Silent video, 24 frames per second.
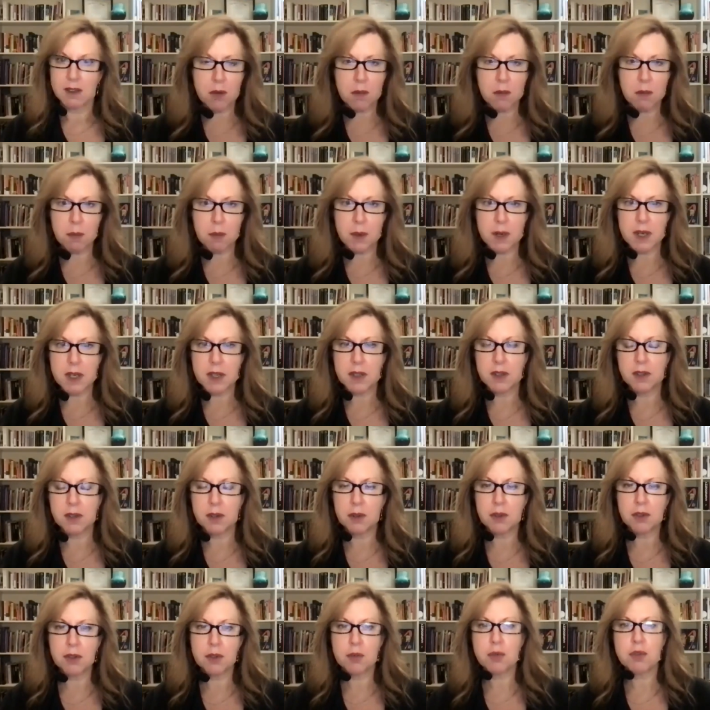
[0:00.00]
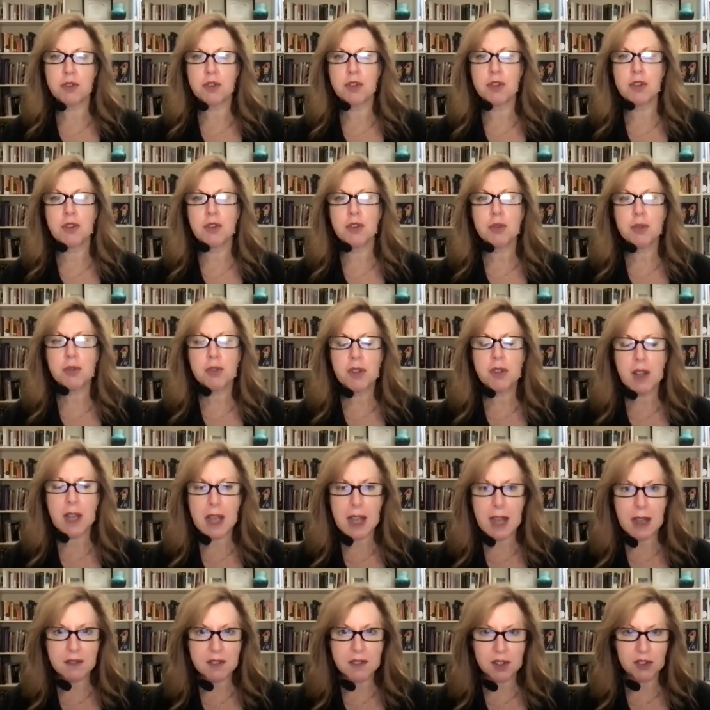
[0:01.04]
a heartbreak to to to do mm.
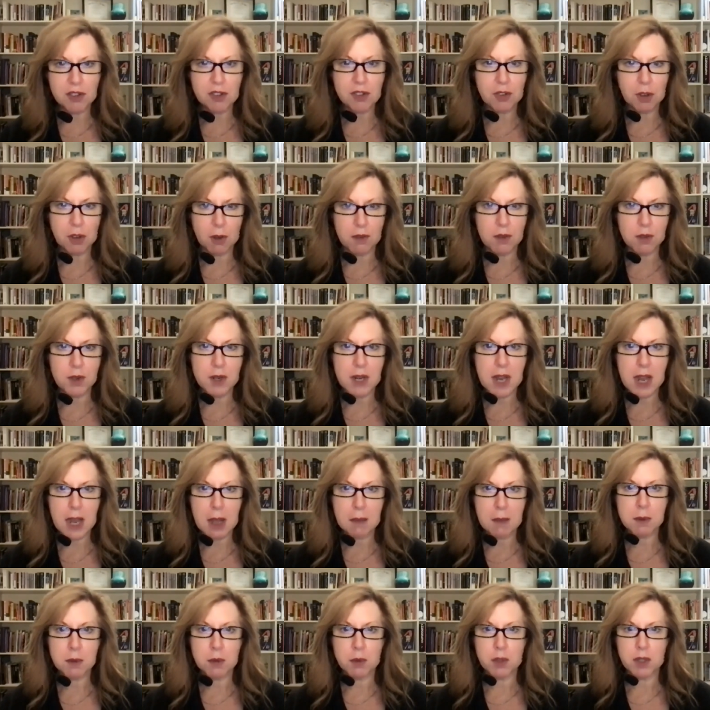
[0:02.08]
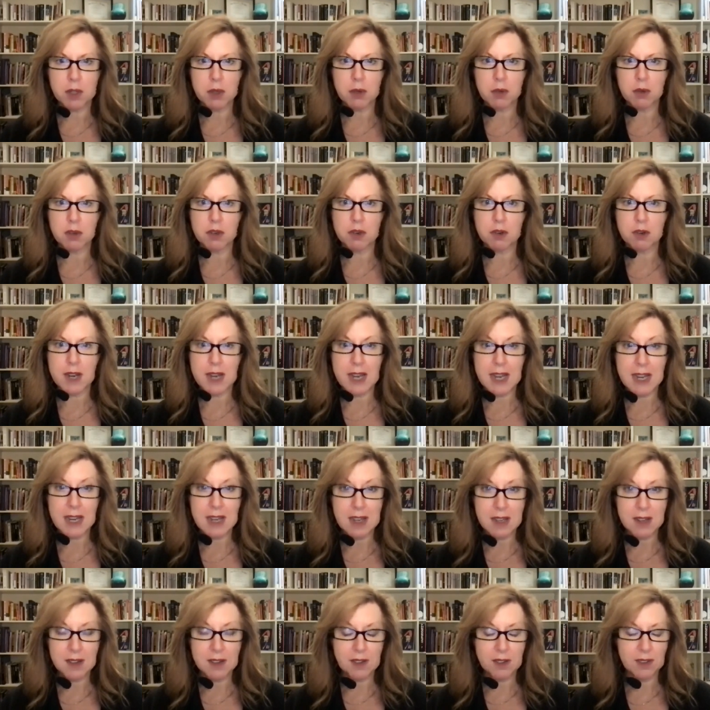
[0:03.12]
have discovery happen when you're in your
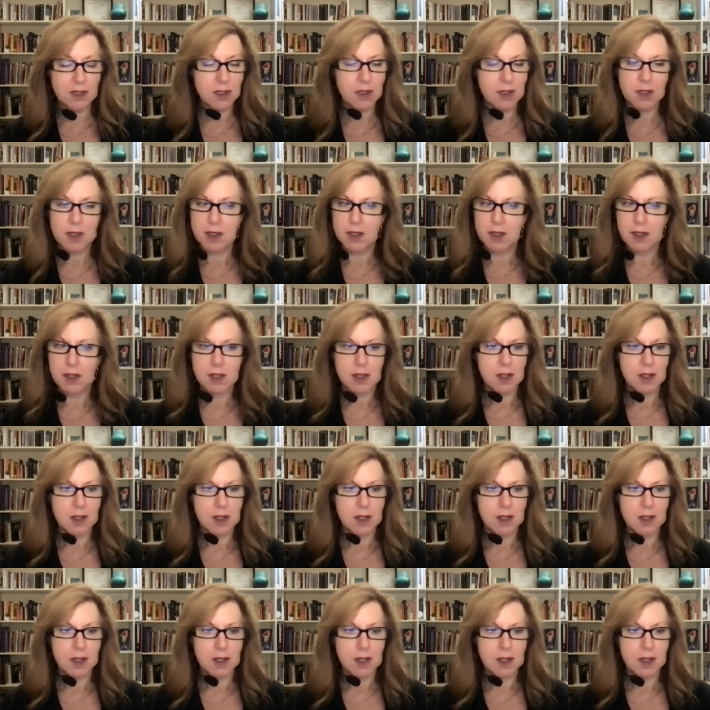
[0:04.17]
80s